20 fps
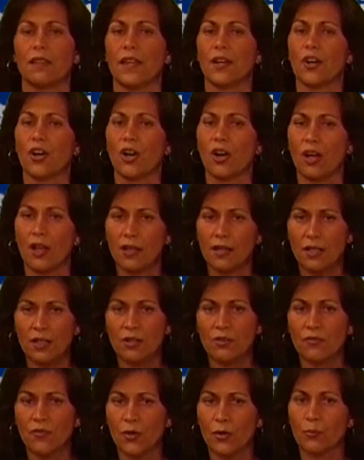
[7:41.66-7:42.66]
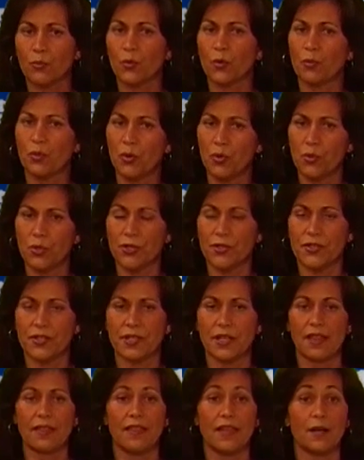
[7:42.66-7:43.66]
There are unconfirmed
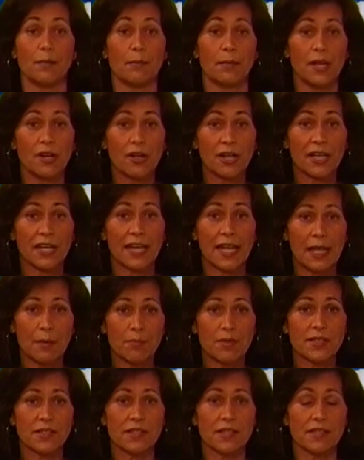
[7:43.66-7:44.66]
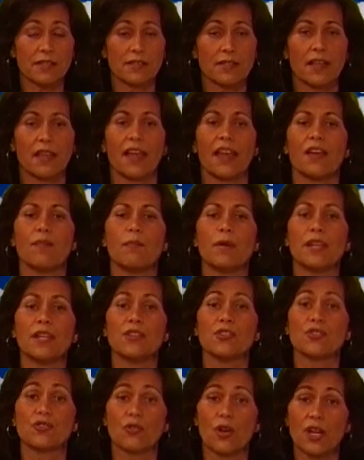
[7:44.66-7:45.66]
reports that American embassies have been
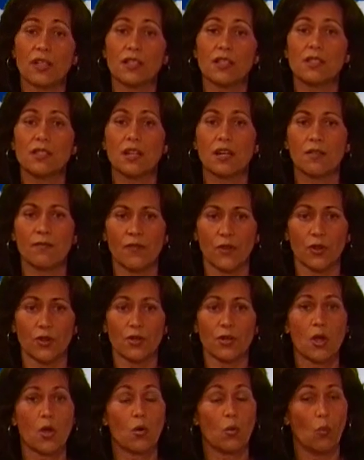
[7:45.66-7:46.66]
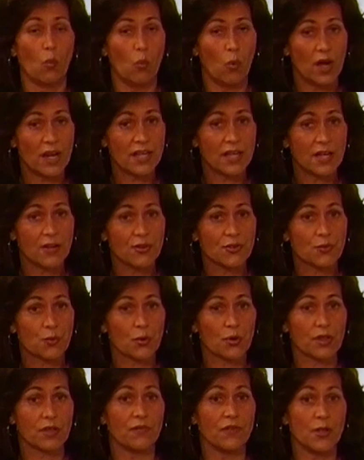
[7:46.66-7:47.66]
instructed to convert 1 year's
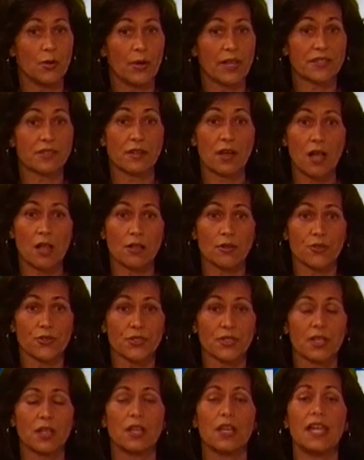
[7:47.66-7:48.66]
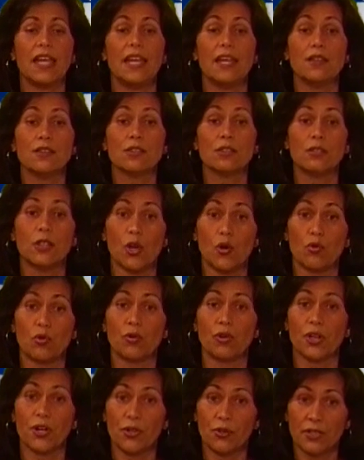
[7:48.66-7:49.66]
worth of US dollars into
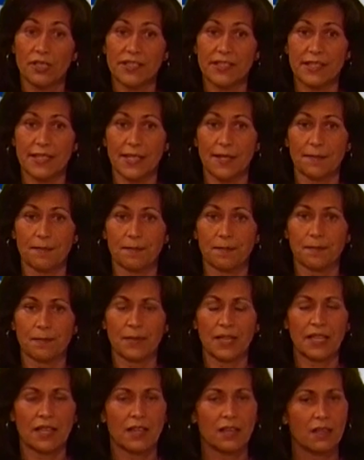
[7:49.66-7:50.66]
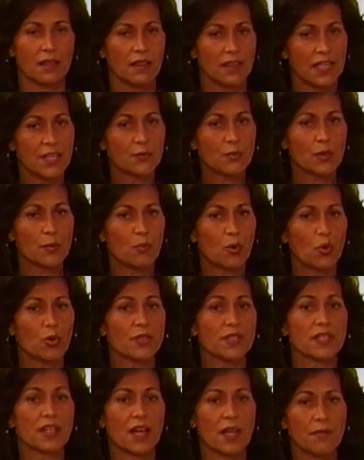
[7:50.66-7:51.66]
local currency. These
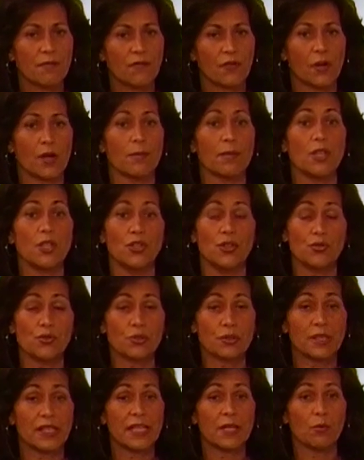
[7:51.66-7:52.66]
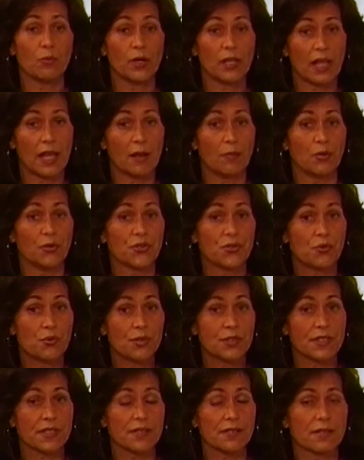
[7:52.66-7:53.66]
reports come from usually reliable
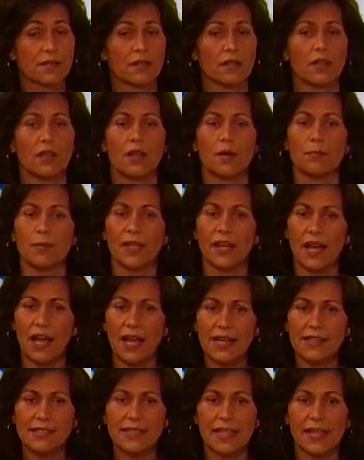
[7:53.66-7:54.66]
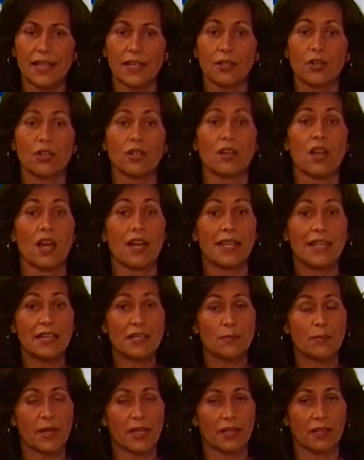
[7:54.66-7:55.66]
sources, but ICN could not
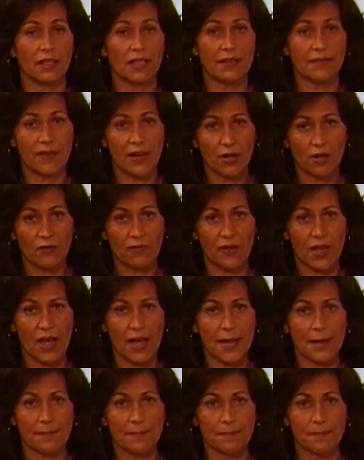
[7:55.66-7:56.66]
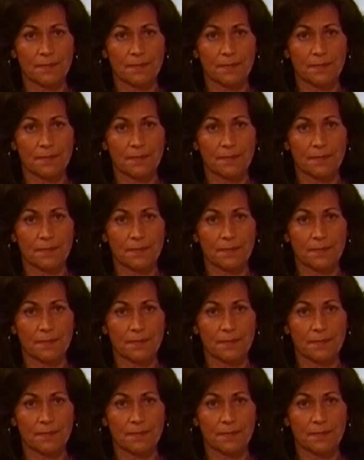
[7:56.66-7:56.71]
independently verify.